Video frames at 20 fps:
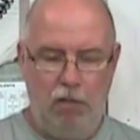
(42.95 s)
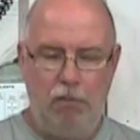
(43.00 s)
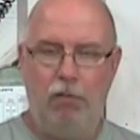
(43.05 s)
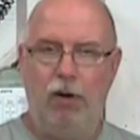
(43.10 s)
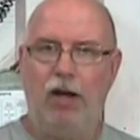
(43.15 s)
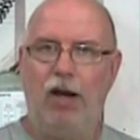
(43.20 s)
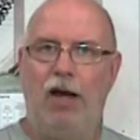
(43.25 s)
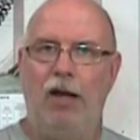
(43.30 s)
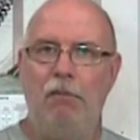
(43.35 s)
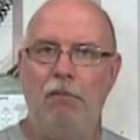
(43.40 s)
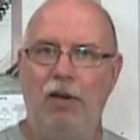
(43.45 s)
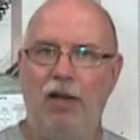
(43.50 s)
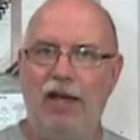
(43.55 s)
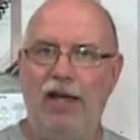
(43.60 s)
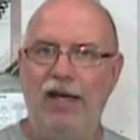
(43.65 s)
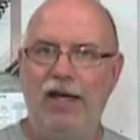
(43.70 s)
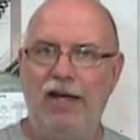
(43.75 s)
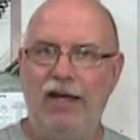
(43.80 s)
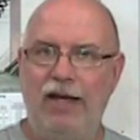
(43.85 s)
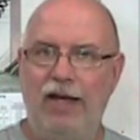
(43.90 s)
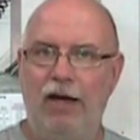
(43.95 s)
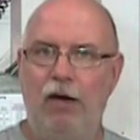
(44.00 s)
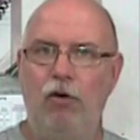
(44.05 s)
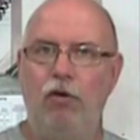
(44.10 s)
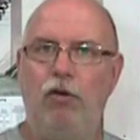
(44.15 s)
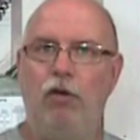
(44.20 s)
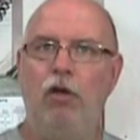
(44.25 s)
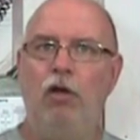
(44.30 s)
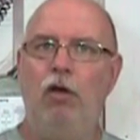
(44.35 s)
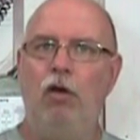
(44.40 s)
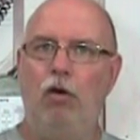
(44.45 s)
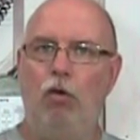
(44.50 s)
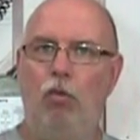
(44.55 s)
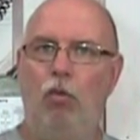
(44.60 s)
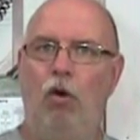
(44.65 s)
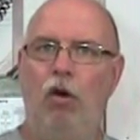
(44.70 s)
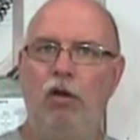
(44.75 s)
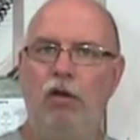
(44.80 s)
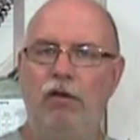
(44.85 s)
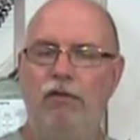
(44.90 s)
But I'm laying out
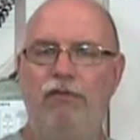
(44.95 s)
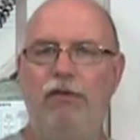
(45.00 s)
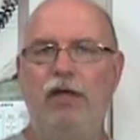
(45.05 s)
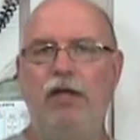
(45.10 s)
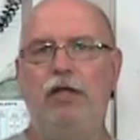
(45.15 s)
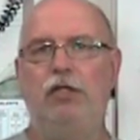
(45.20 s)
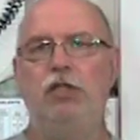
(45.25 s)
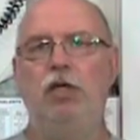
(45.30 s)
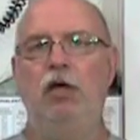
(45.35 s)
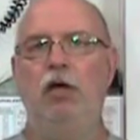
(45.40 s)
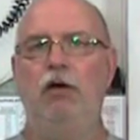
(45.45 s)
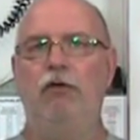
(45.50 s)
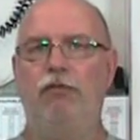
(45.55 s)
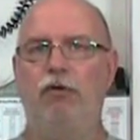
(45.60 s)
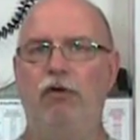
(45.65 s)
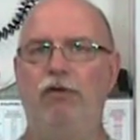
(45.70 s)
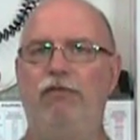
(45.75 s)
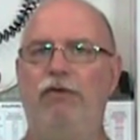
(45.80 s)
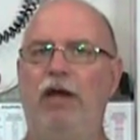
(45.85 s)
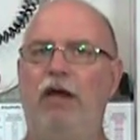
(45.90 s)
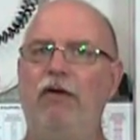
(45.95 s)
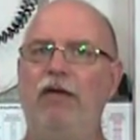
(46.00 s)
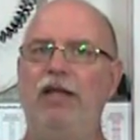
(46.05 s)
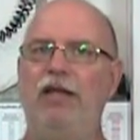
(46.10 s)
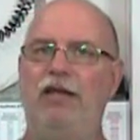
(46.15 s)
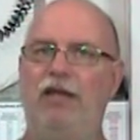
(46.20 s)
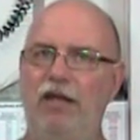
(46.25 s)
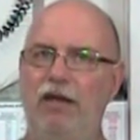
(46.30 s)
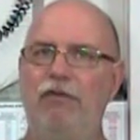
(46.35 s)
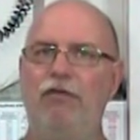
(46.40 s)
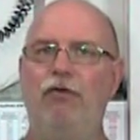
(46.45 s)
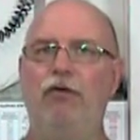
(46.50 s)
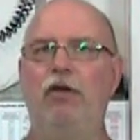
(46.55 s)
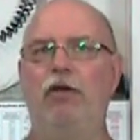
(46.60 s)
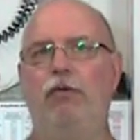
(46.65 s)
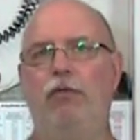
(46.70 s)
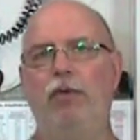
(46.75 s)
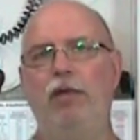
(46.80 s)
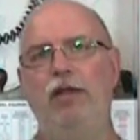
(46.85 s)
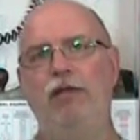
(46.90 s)
one of each for a very
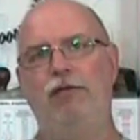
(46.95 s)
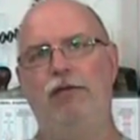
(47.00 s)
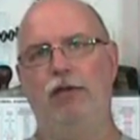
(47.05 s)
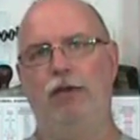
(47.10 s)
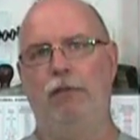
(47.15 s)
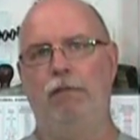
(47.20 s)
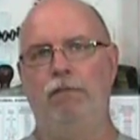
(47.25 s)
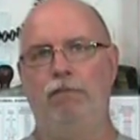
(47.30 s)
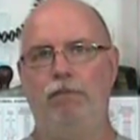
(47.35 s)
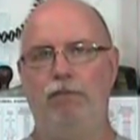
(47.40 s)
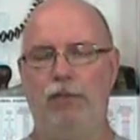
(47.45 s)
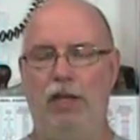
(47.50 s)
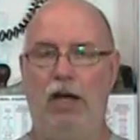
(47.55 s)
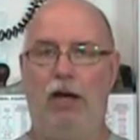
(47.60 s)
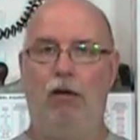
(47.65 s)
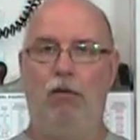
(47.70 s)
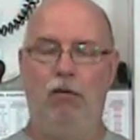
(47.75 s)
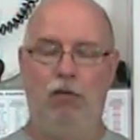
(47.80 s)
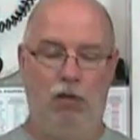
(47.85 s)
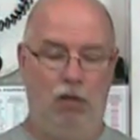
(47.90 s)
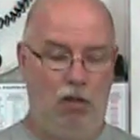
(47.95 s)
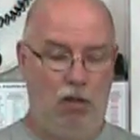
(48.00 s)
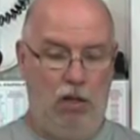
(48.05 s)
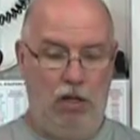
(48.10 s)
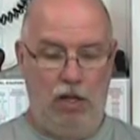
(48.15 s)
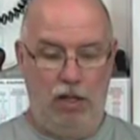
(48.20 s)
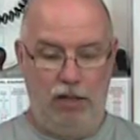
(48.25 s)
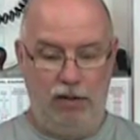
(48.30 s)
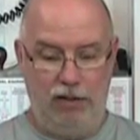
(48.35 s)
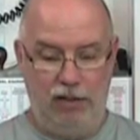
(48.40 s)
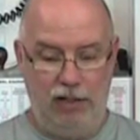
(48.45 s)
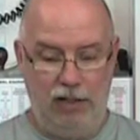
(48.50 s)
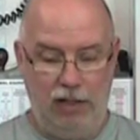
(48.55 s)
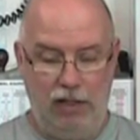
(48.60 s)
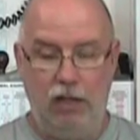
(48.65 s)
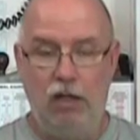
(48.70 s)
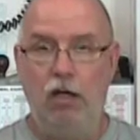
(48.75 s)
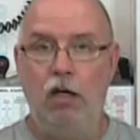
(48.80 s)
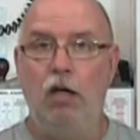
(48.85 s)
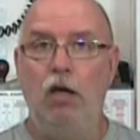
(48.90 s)
different reason. Now,
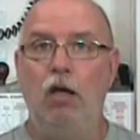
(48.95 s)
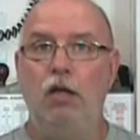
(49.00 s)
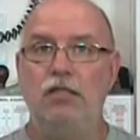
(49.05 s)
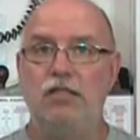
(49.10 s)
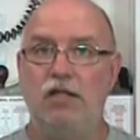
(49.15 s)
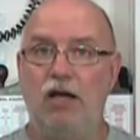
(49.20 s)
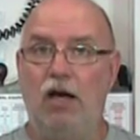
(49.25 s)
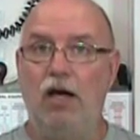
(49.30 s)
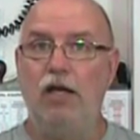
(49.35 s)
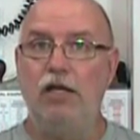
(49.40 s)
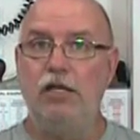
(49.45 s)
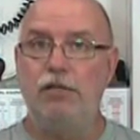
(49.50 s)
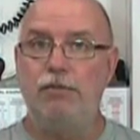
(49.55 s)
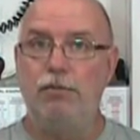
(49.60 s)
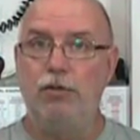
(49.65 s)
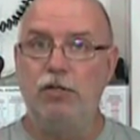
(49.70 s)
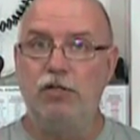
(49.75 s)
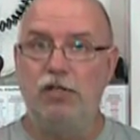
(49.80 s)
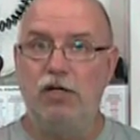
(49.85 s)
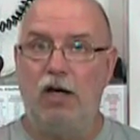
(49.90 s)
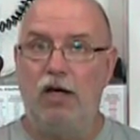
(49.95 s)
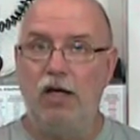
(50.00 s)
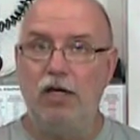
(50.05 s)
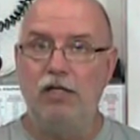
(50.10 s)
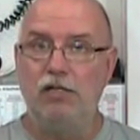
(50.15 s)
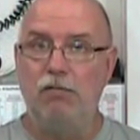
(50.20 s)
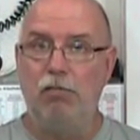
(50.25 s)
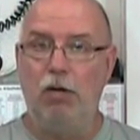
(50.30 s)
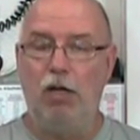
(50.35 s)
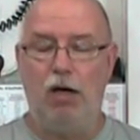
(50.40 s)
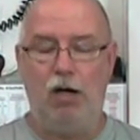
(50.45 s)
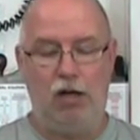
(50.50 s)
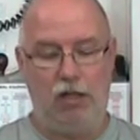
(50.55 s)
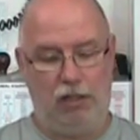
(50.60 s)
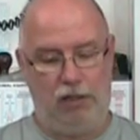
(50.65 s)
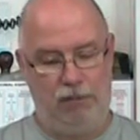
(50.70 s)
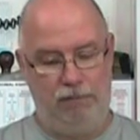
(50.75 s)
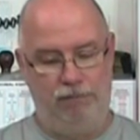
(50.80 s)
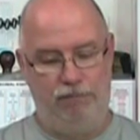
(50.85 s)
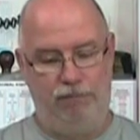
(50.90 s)
the size per size block,